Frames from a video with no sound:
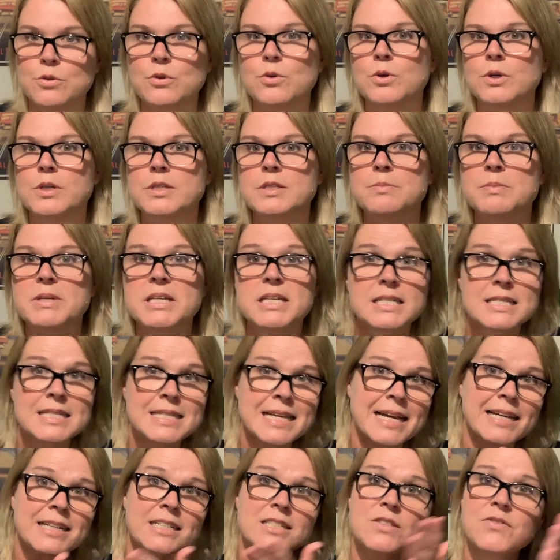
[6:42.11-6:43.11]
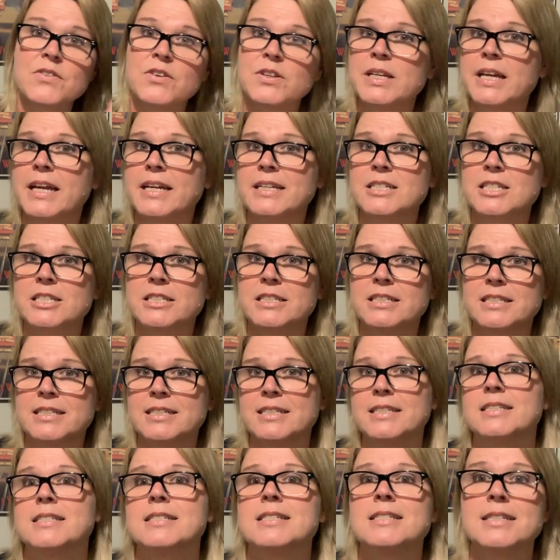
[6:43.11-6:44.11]
coarse because that exfoliation
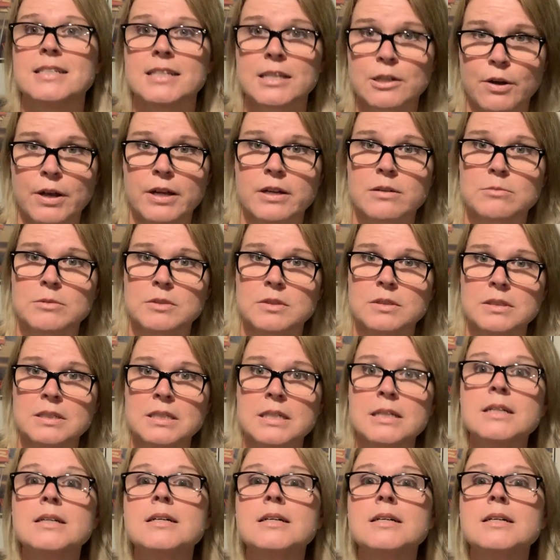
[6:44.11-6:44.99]
is incredible.